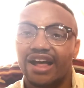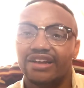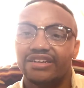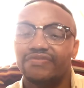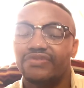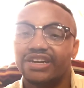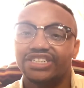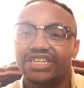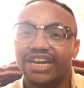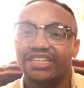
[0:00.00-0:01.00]

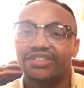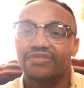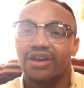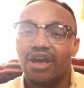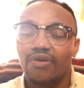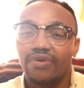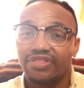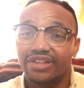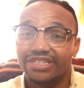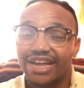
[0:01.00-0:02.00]
differentiates
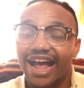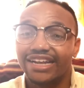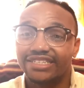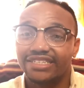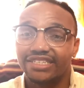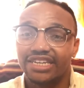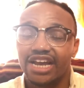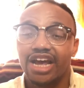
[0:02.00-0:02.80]
with the sizes,